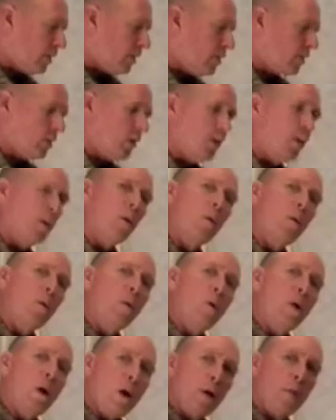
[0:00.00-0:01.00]

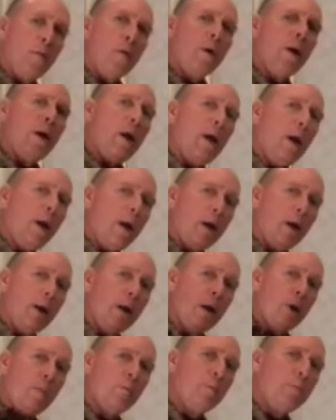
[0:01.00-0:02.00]
So I went
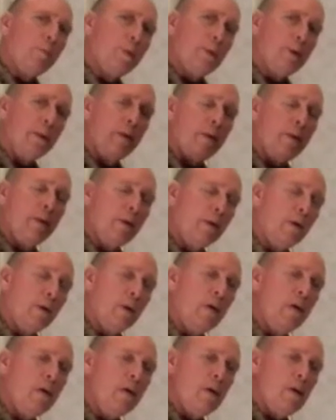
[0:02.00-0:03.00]
ahead and put
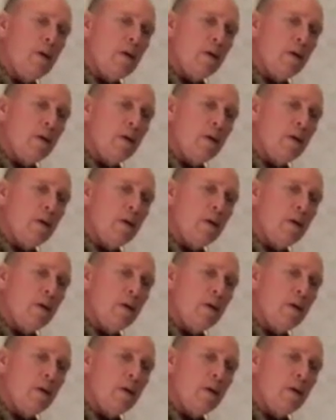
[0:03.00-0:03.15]
the